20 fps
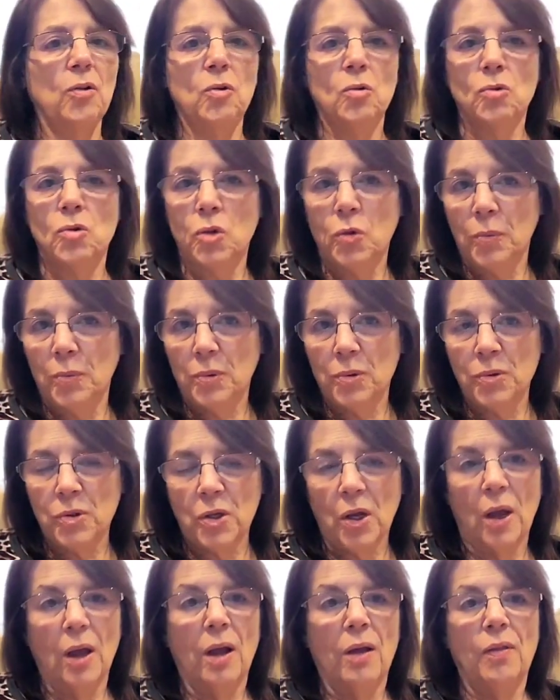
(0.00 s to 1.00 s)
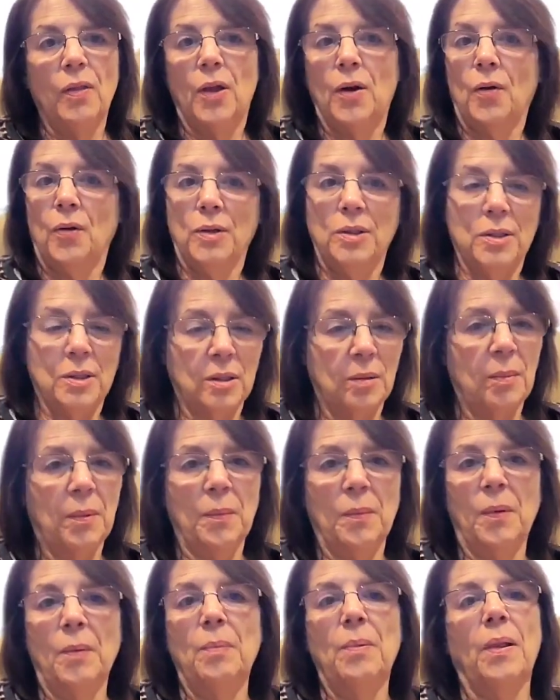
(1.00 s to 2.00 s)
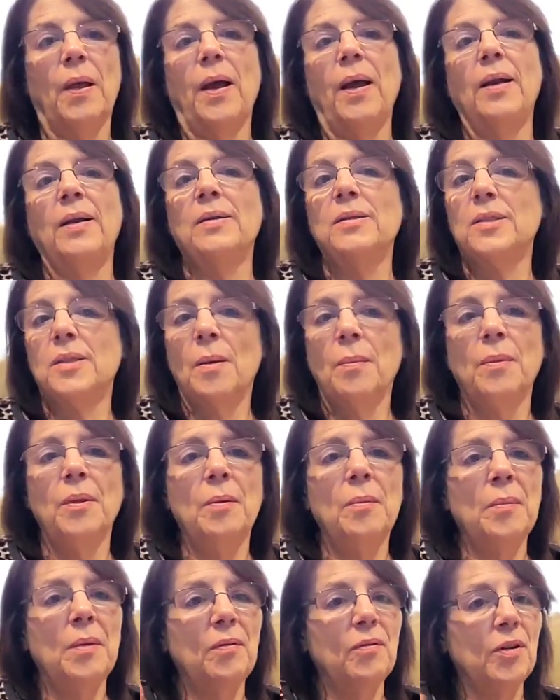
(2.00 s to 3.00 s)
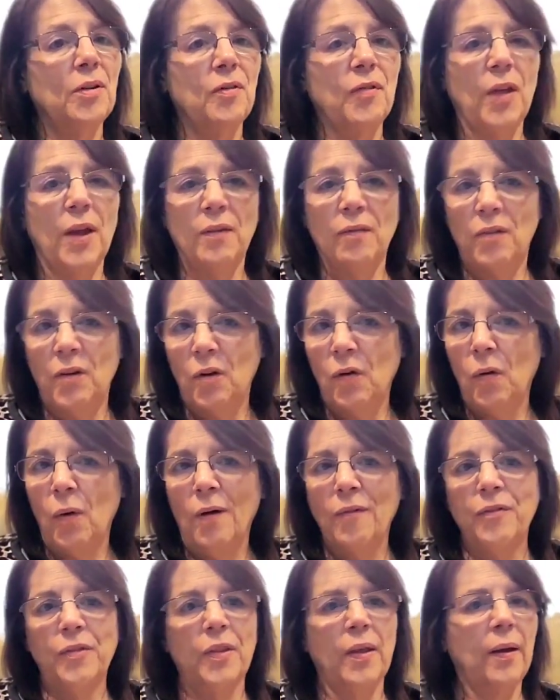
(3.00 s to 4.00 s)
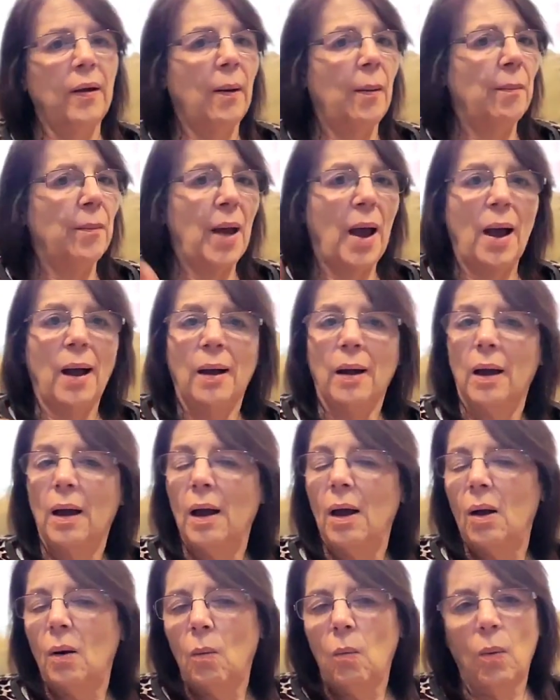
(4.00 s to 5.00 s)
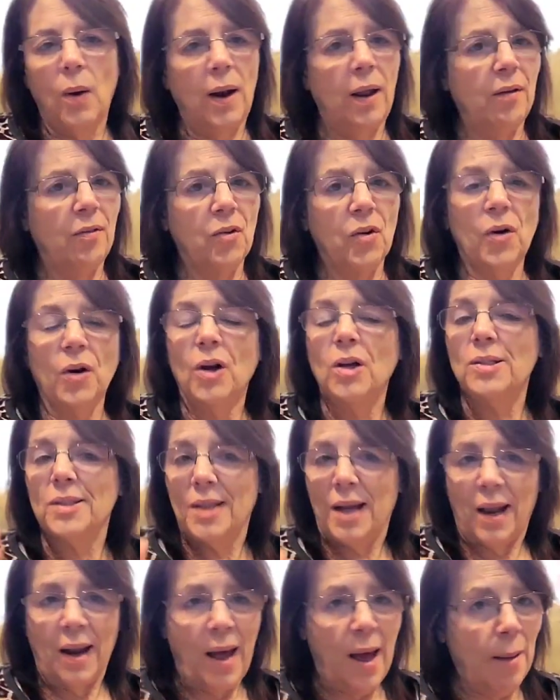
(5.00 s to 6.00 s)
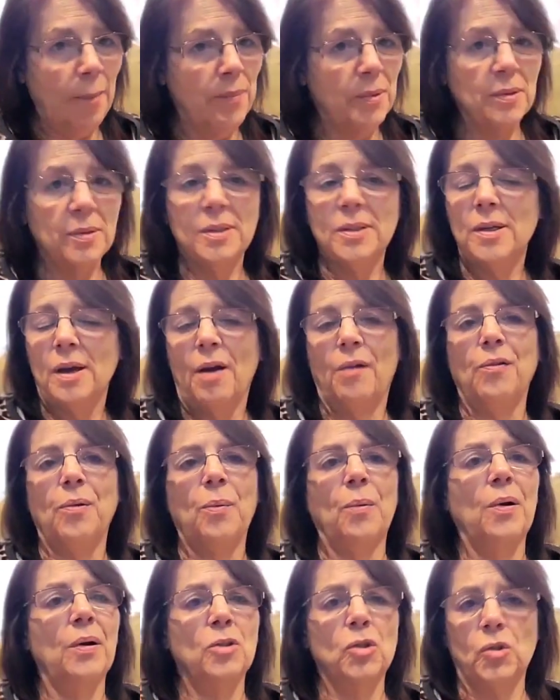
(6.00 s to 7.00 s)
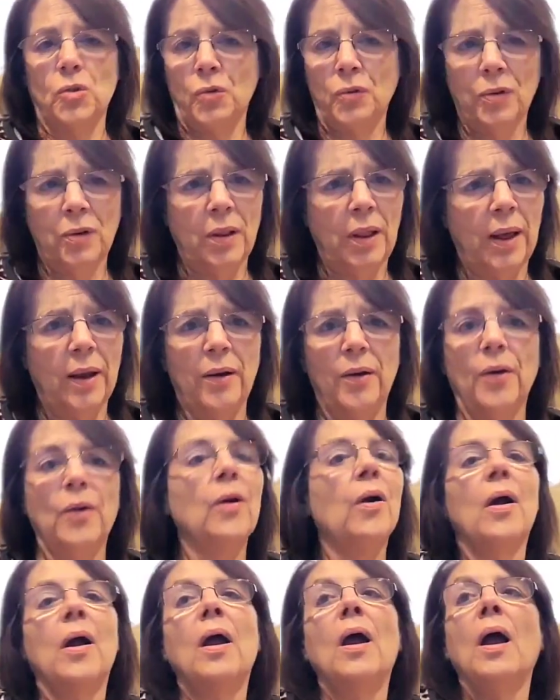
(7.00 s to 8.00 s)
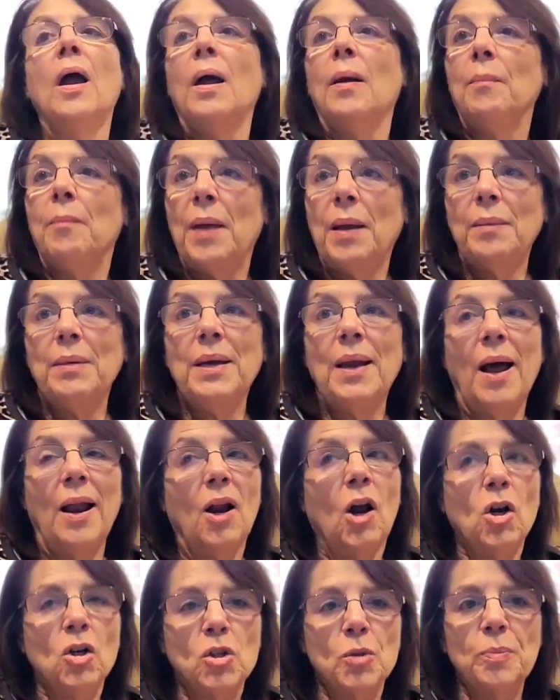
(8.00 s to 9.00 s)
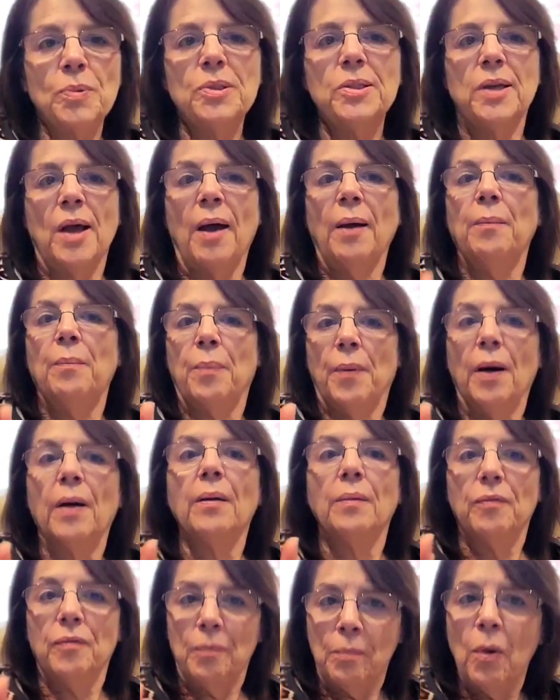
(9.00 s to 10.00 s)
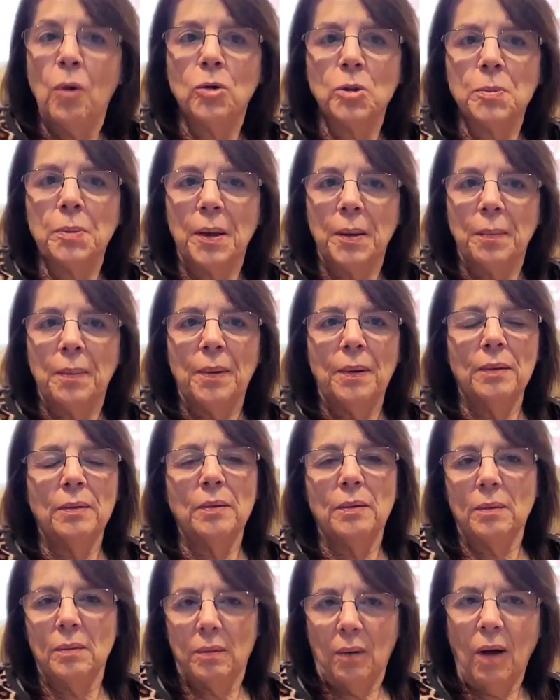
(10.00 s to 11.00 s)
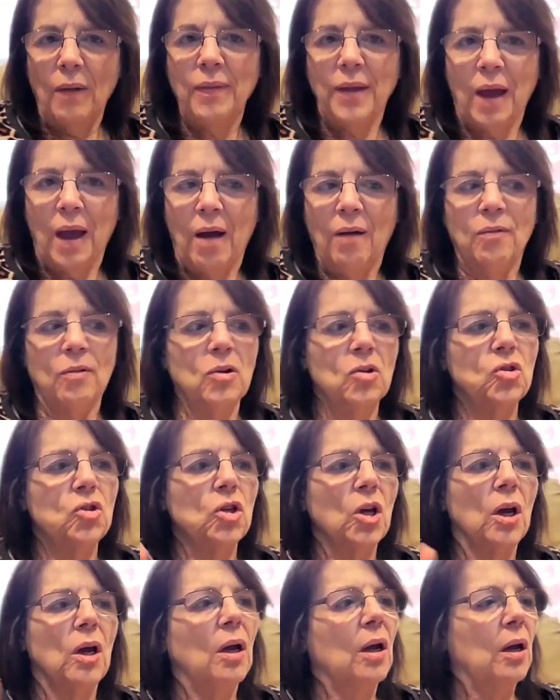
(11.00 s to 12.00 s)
YouTubers that are on Slimming World plan. And some of them, even if they veer off and they come back, whatever, because that happens to everyone sooner or later, maybe not 100%, but most people on the average.